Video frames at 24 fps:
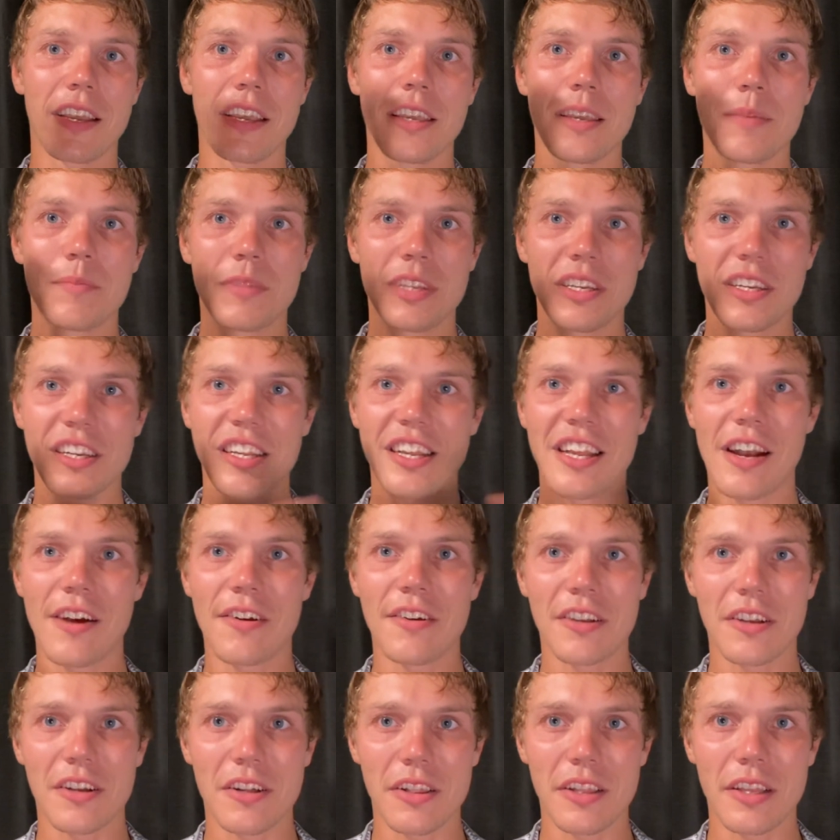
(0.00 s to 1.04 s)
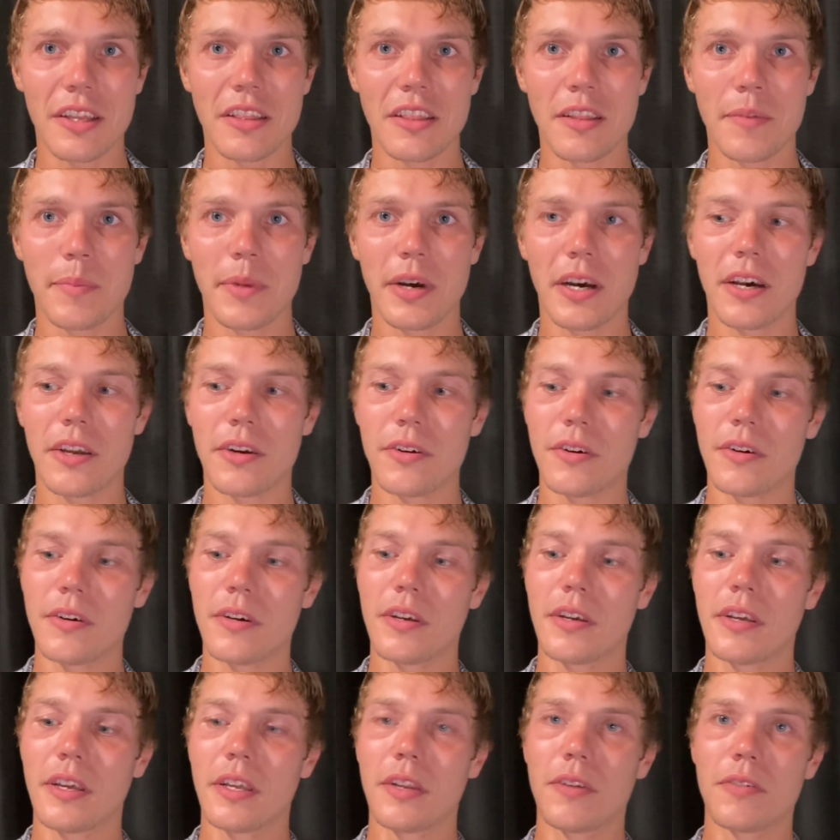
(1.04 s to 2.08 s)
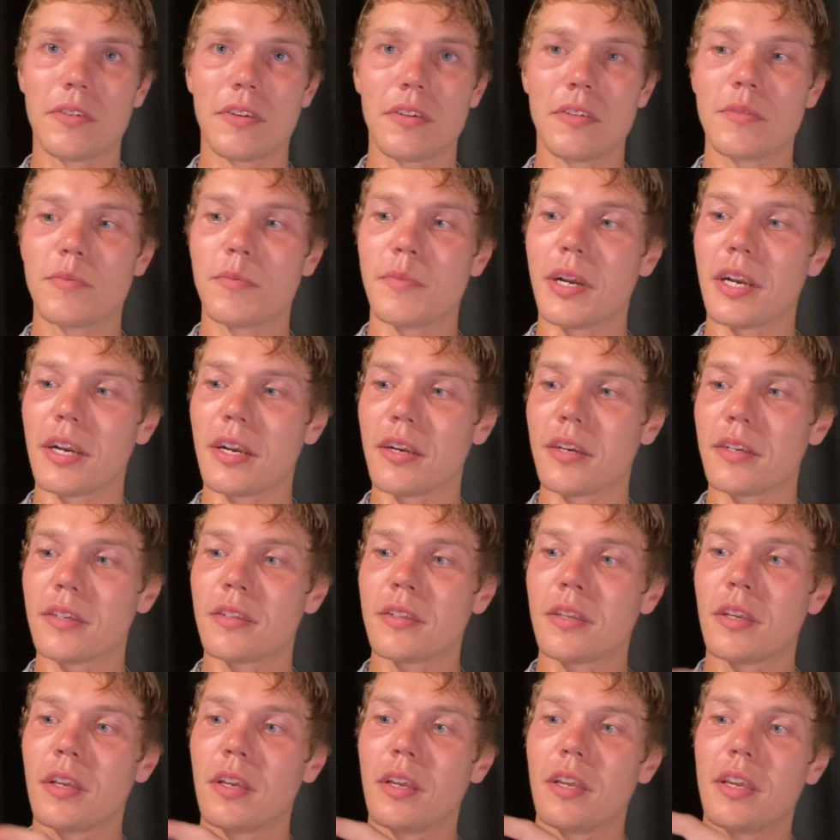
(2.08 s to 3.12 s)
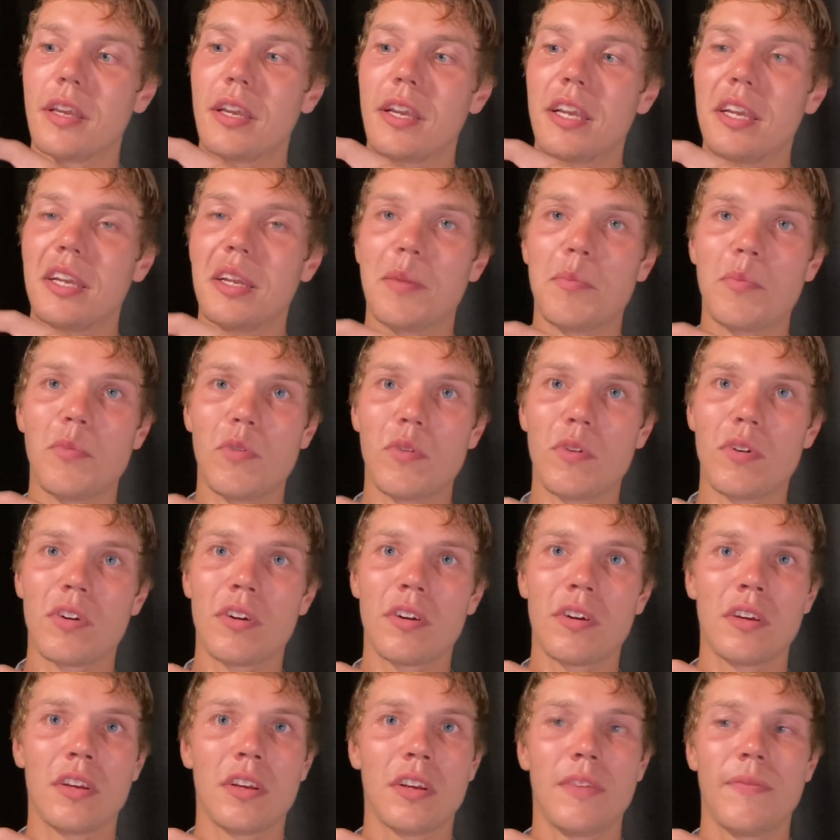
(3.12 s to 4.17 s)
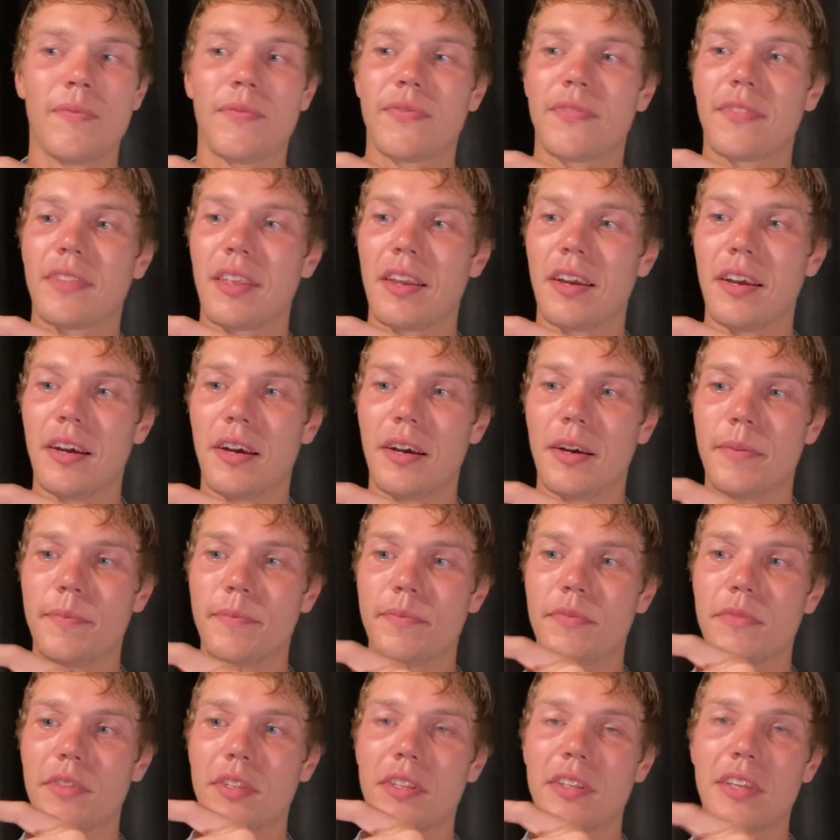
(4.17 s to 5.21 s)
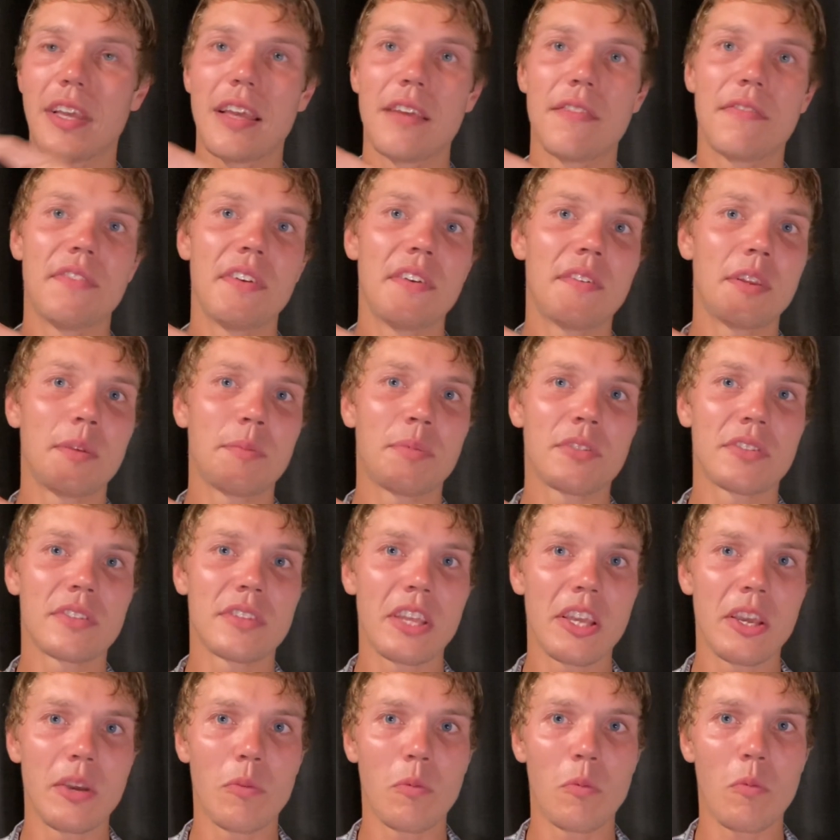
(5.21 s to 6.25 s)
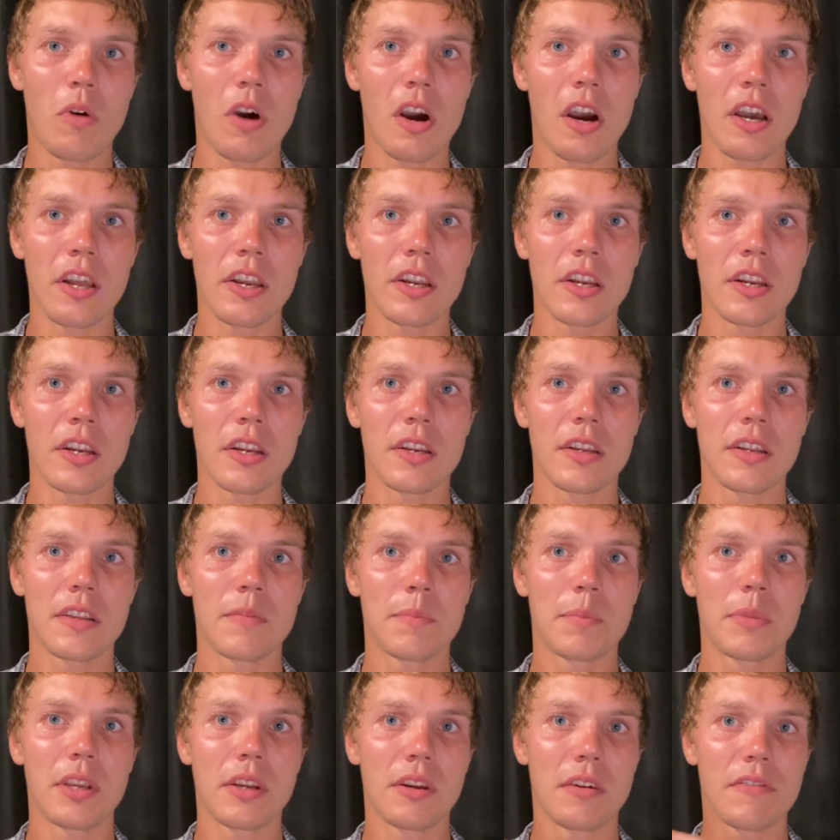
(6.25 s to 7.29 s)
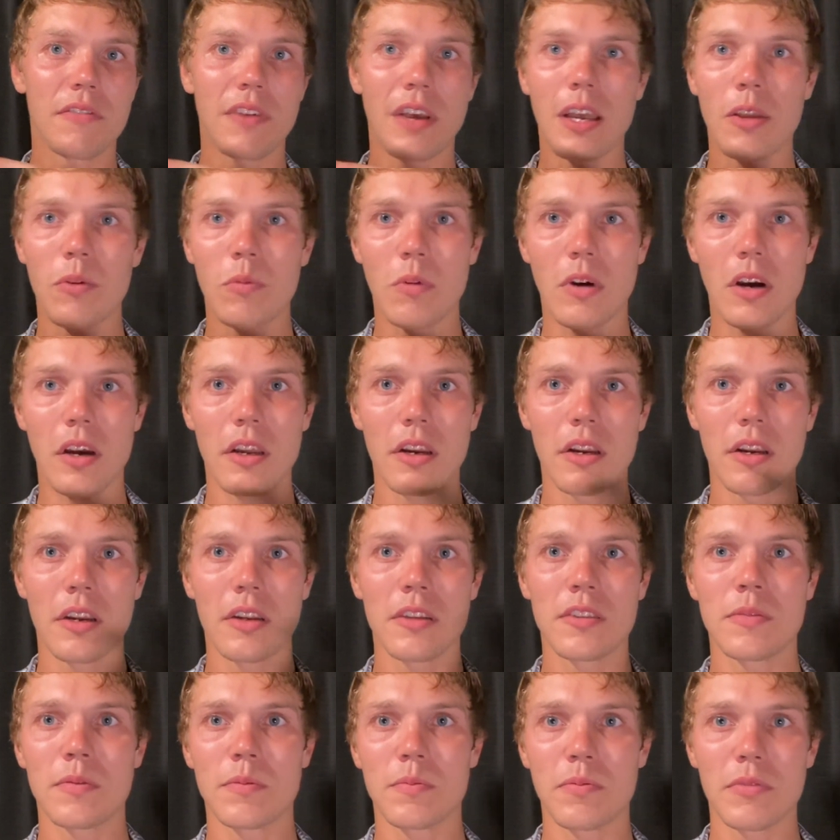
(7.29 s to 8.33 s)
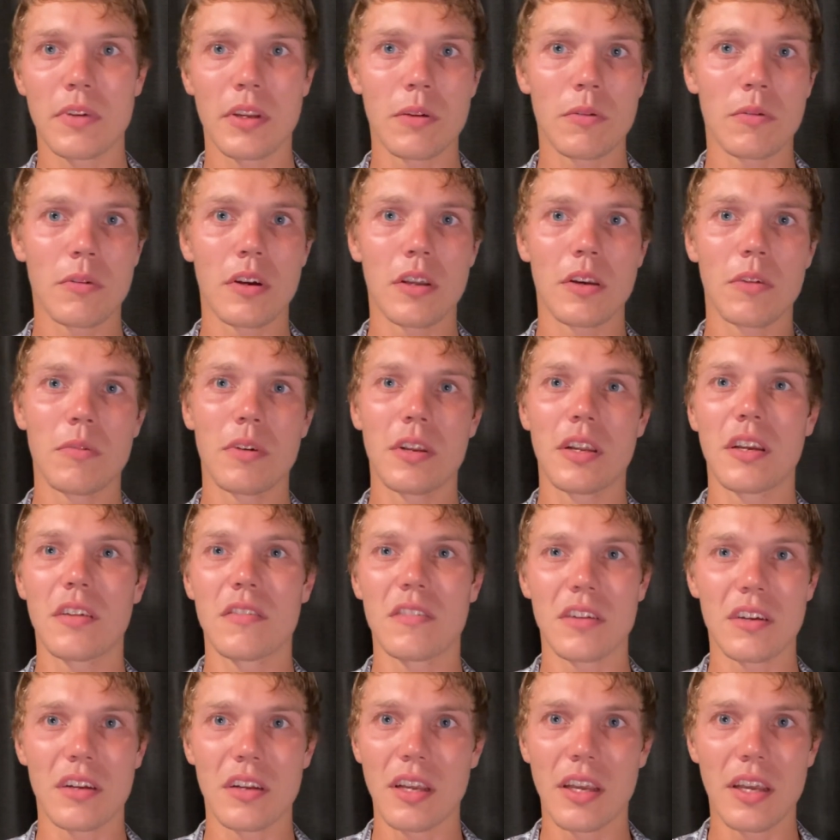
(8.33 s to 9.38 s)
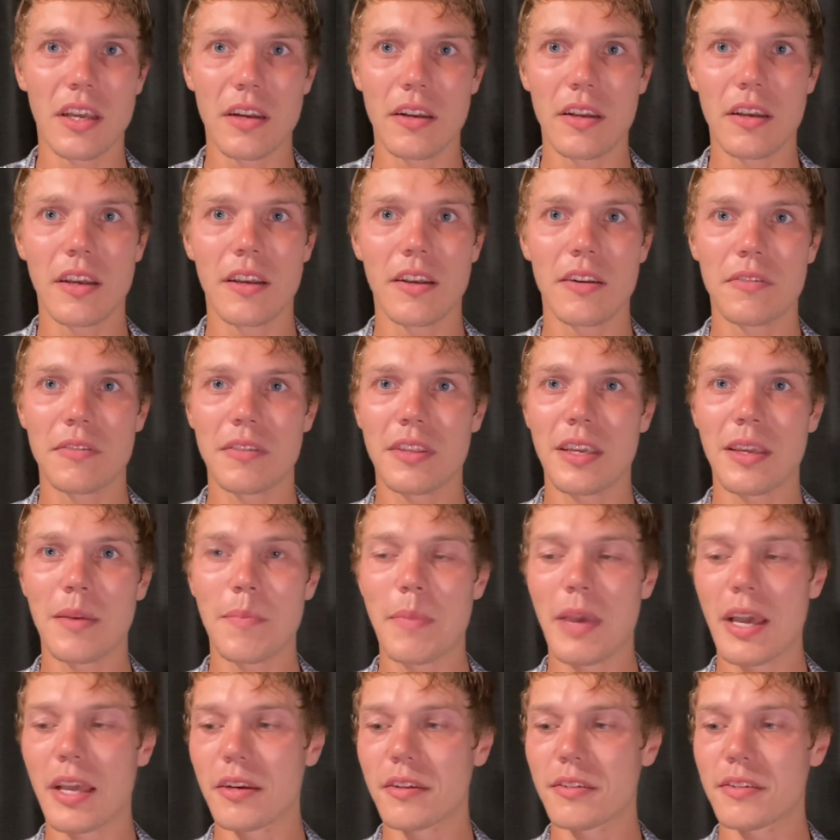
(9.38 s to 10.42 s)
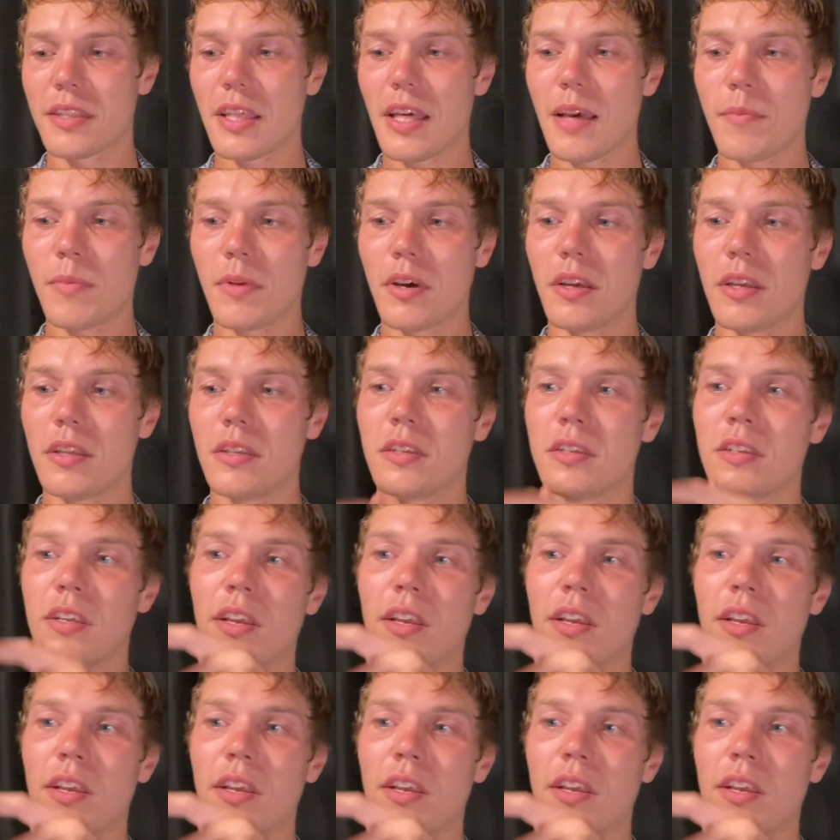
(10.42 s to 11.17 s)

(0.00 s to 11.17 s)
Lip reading: emptied it out and cleaned the bottle. I don't use Myers anymore. 50% water, purified water, spring water, whatever. I don't think it matters that much.